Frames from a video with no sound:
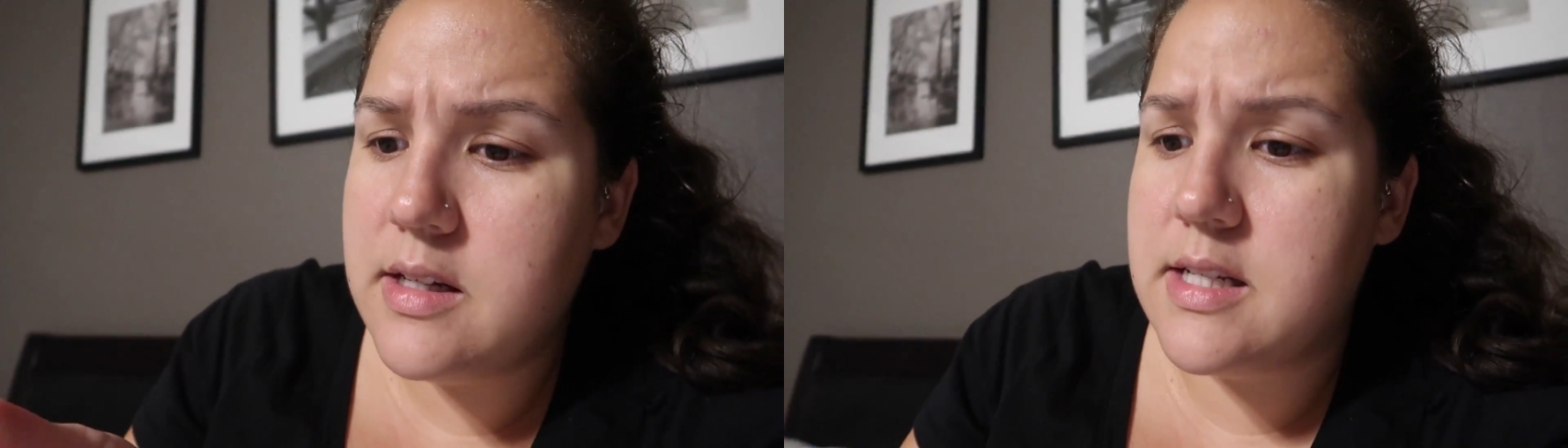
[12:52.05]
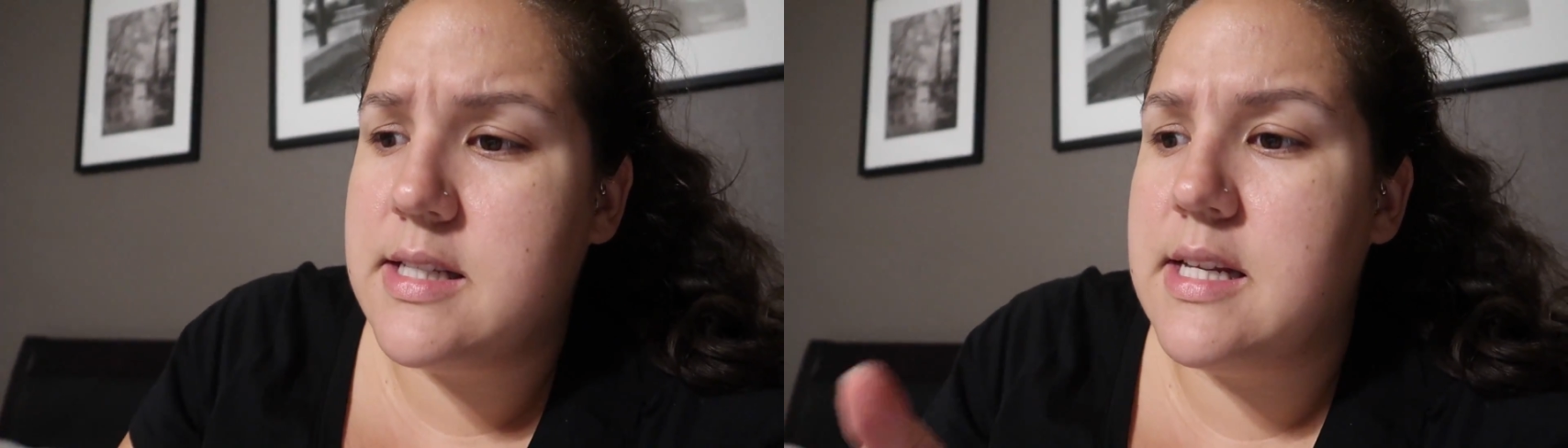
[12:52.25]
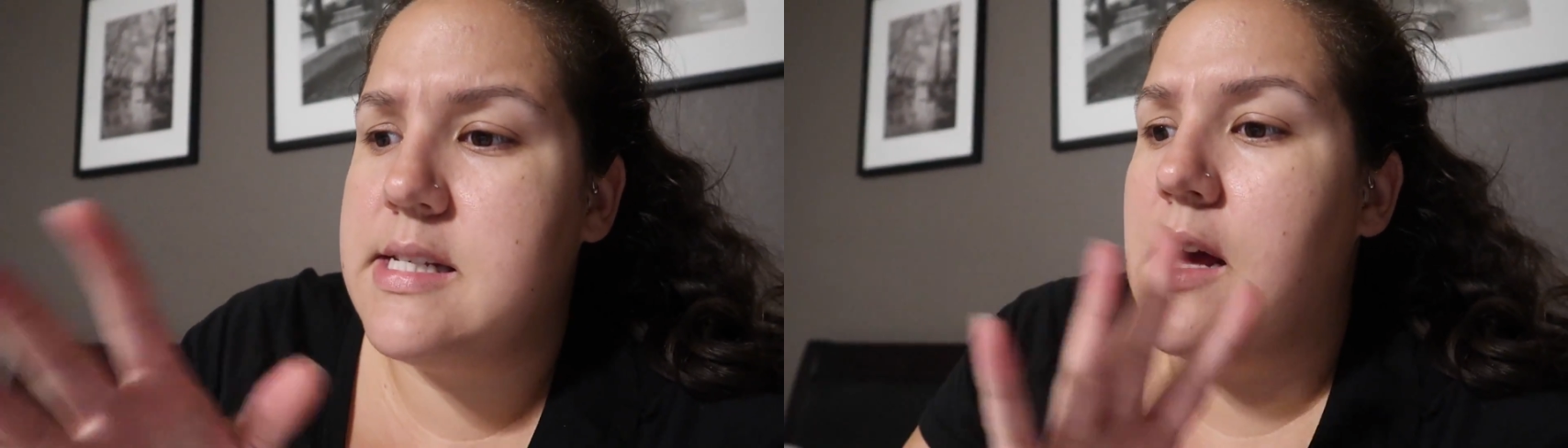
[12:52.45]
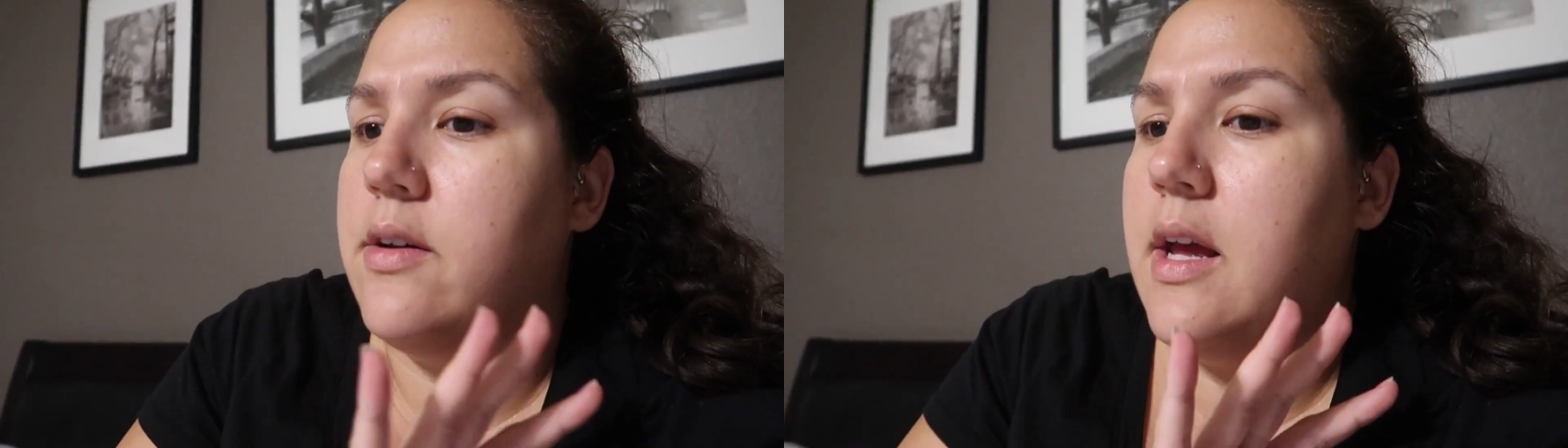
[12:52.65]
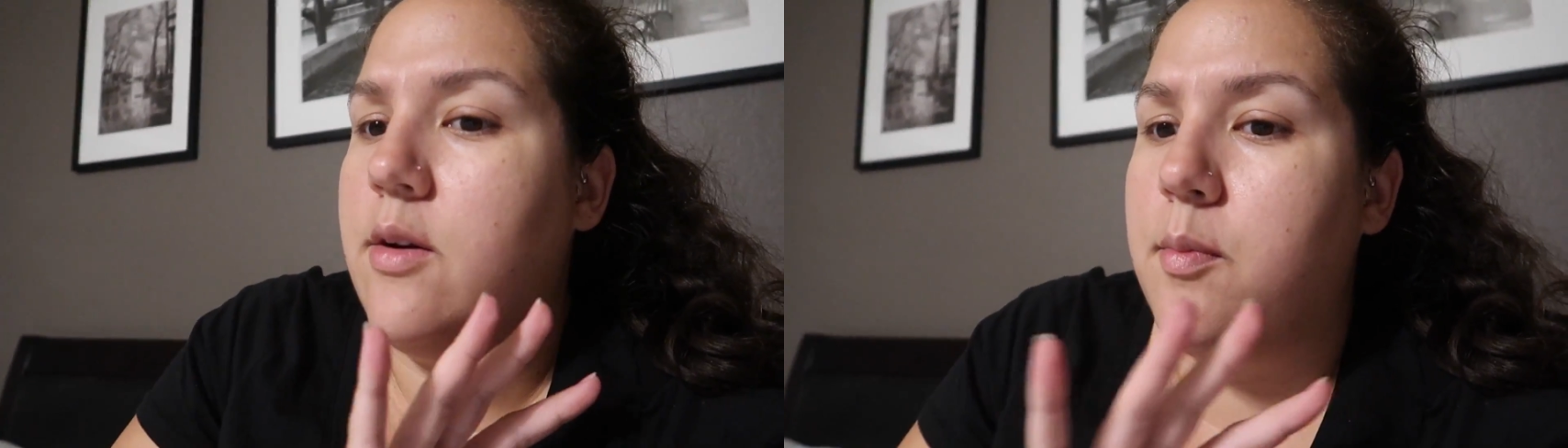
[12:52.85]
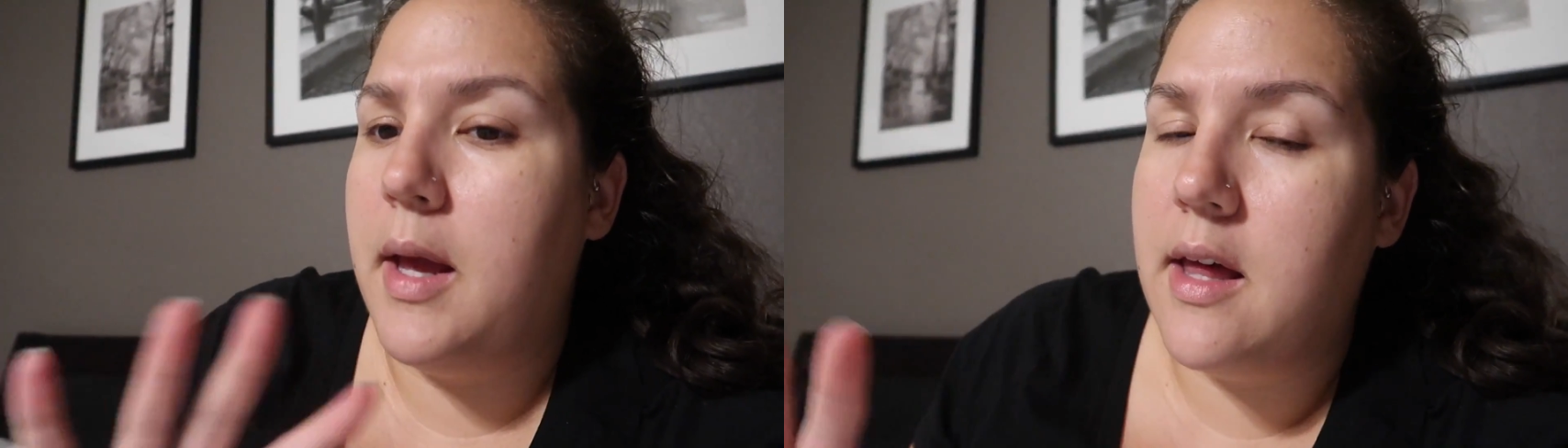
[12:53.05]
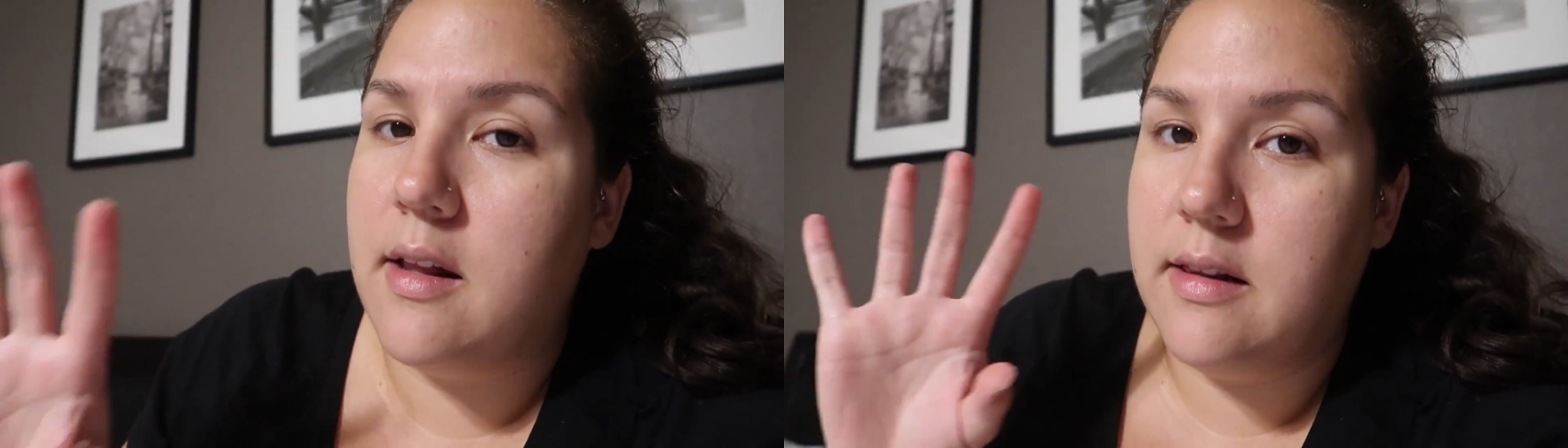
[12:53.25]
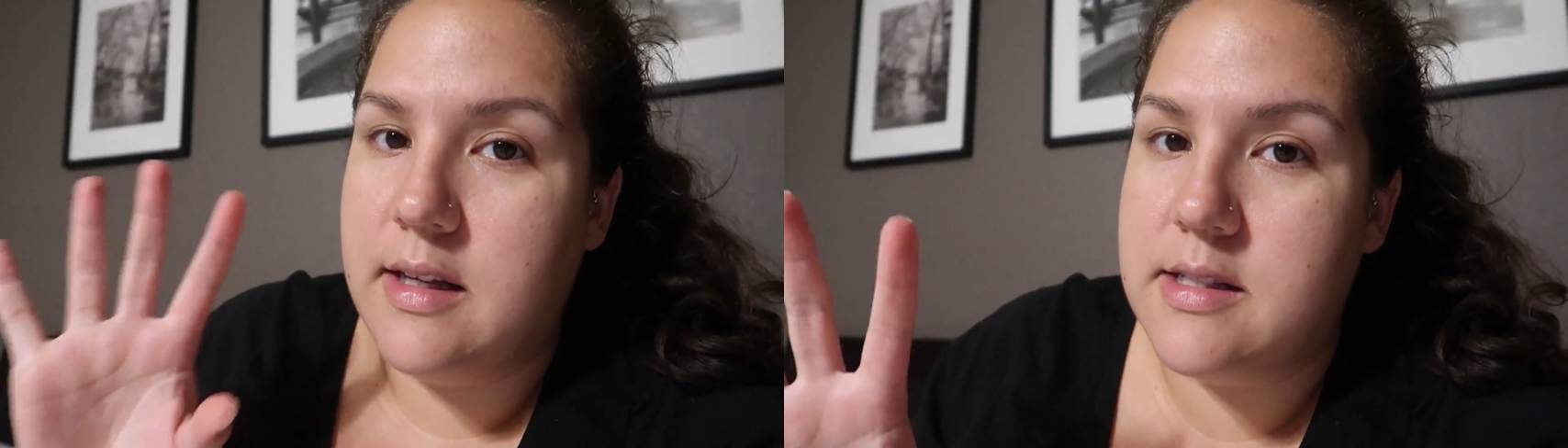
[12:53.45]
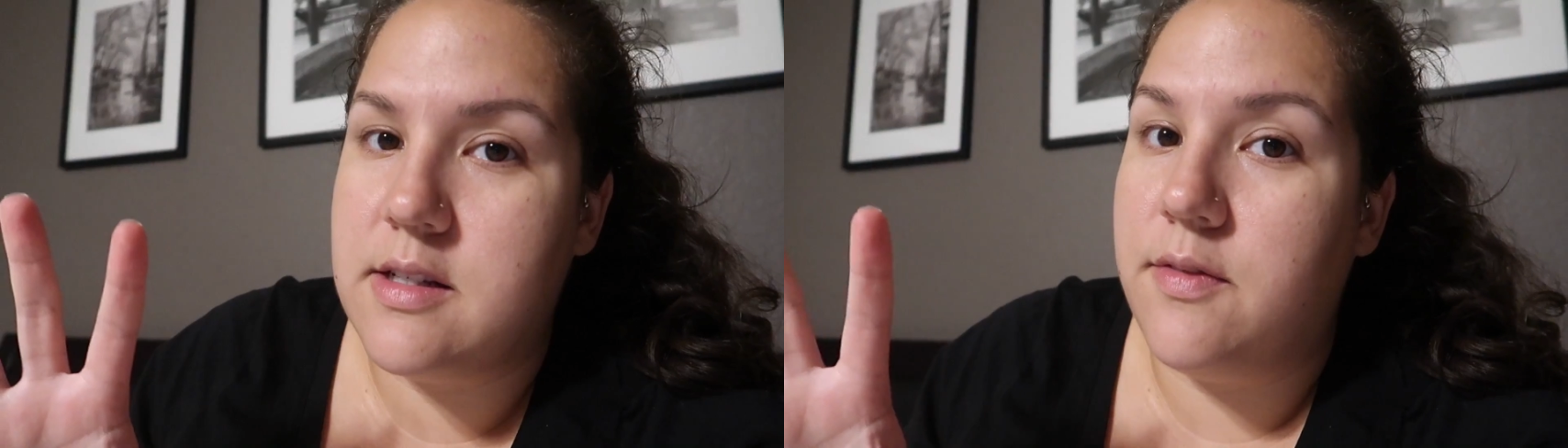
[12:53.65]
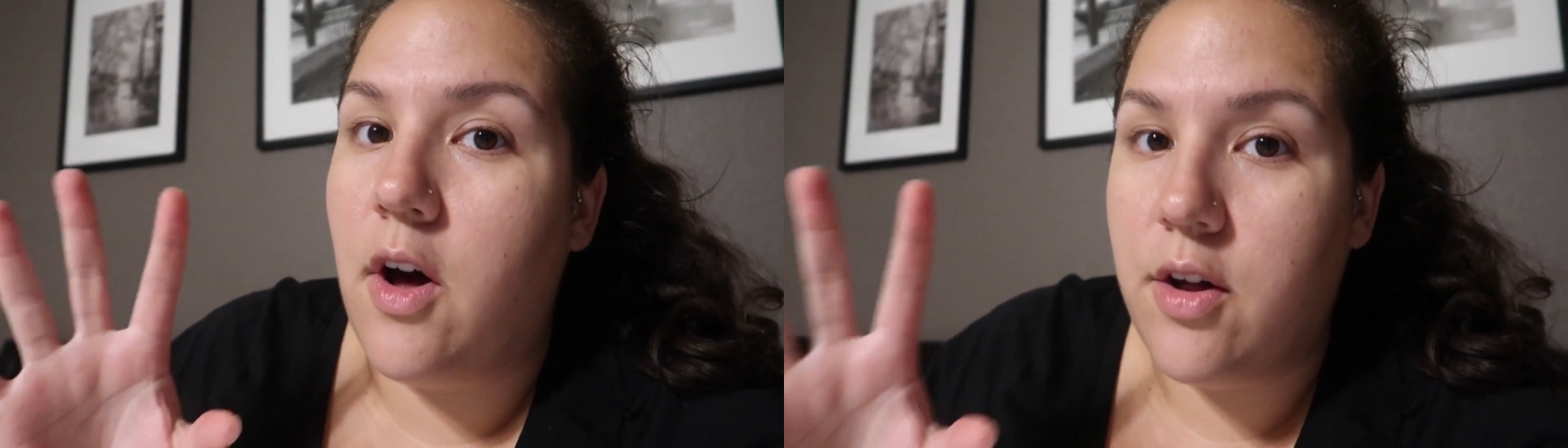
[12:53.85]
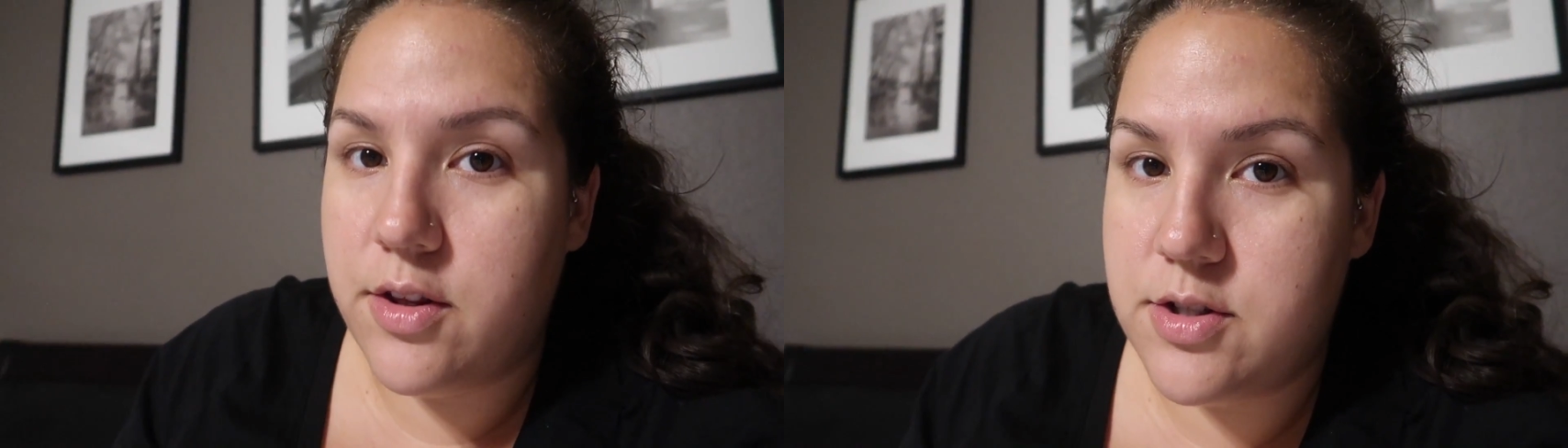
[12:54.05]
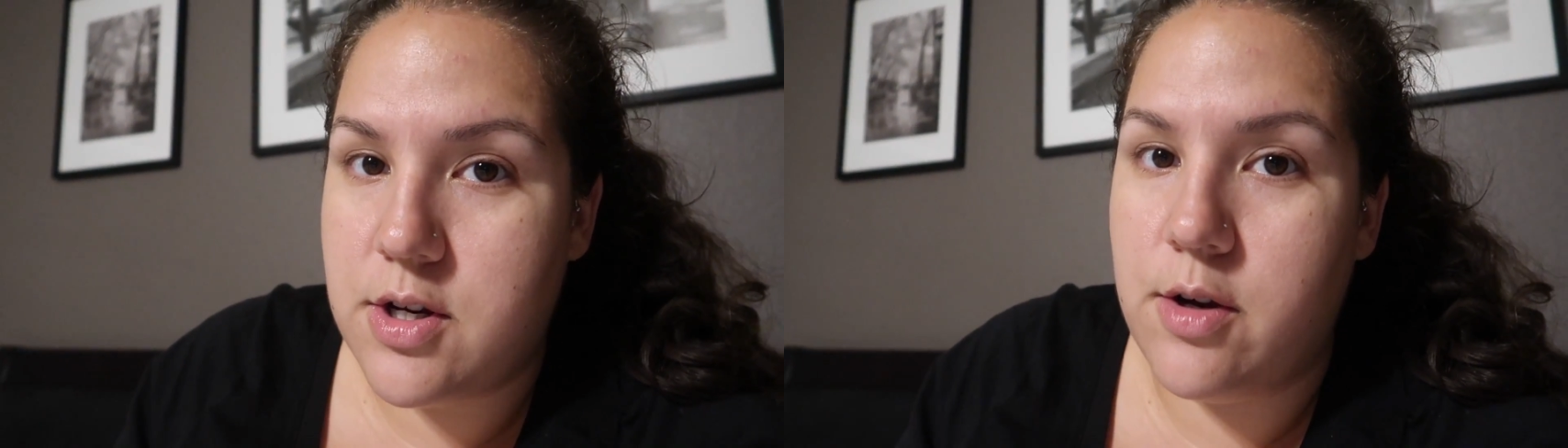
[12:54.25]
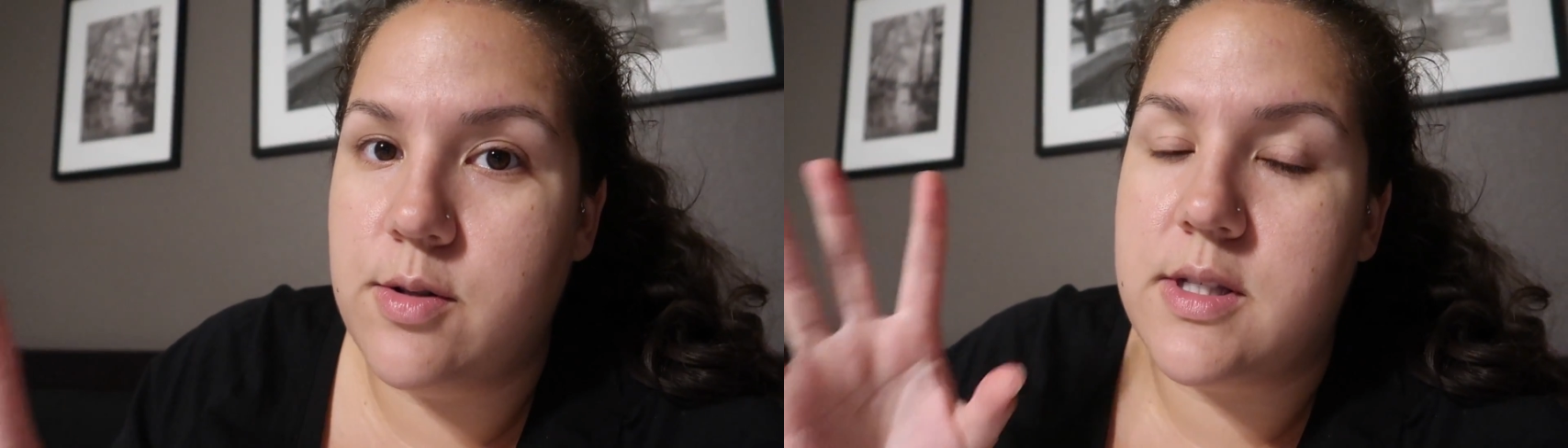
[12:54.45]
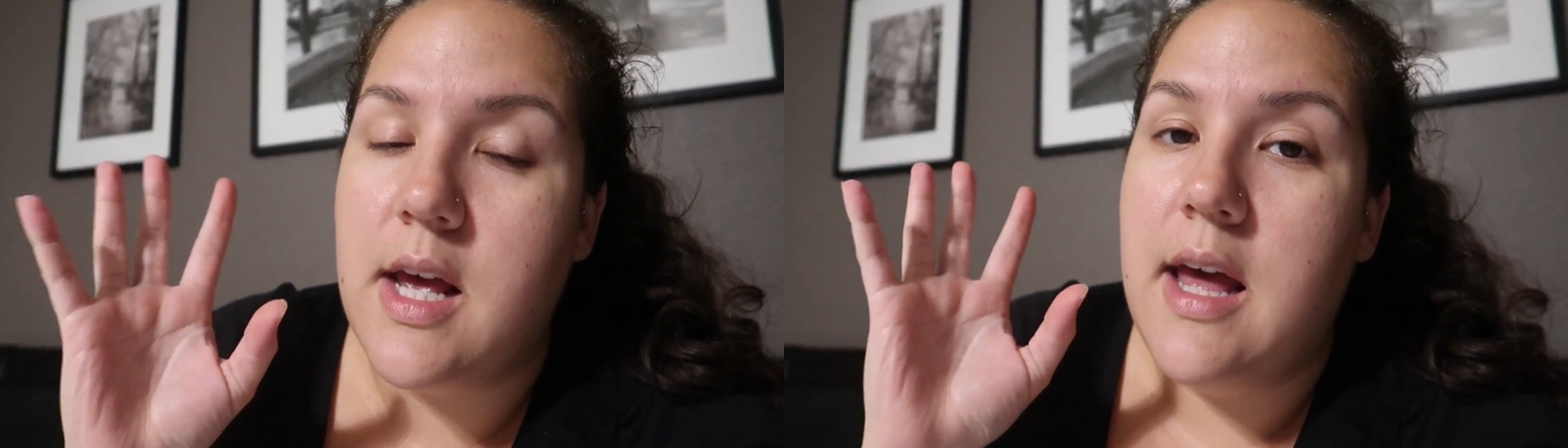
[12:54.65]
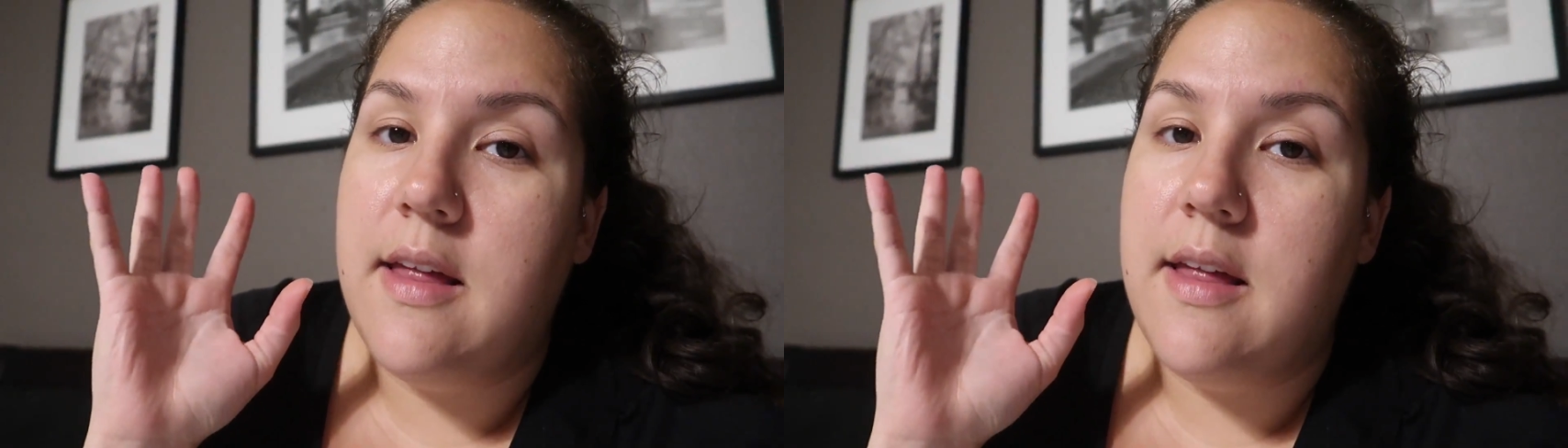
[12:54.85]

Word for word: to sit down and make a list of all the shows